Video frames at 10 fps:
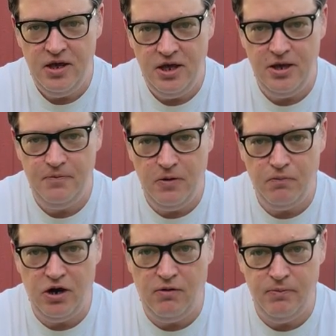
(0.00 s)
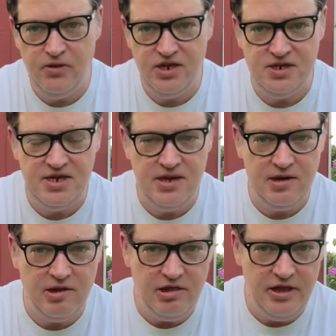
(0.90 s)
Yep, you'll probably see
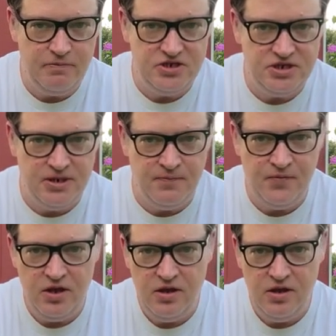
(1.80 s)
clips and